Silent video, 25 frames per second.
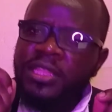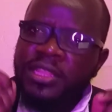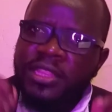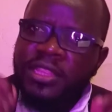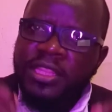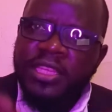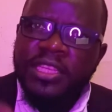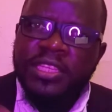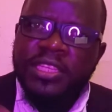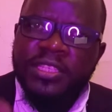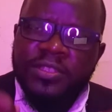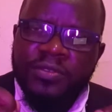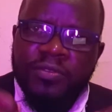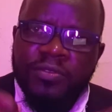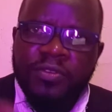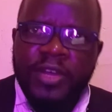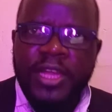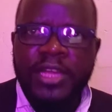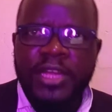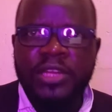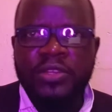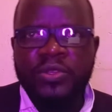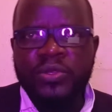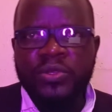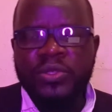These
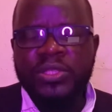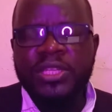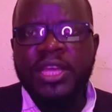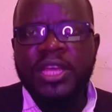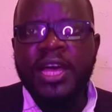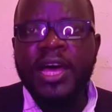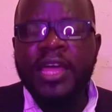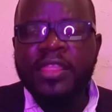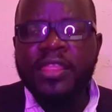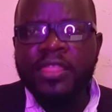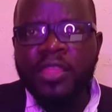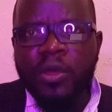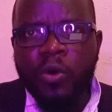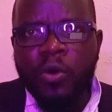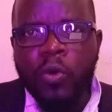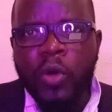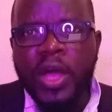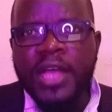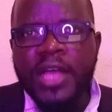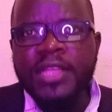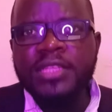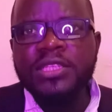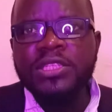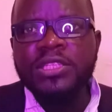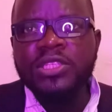values are the
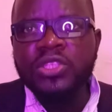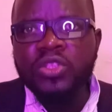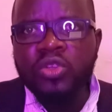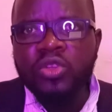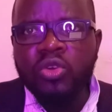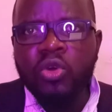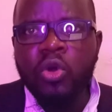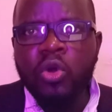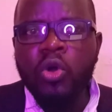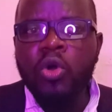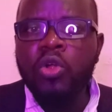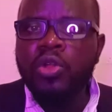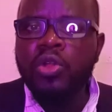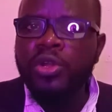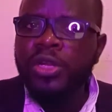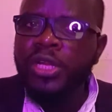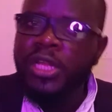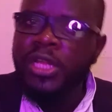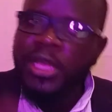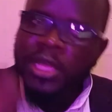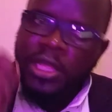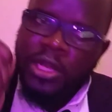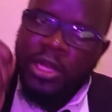ones called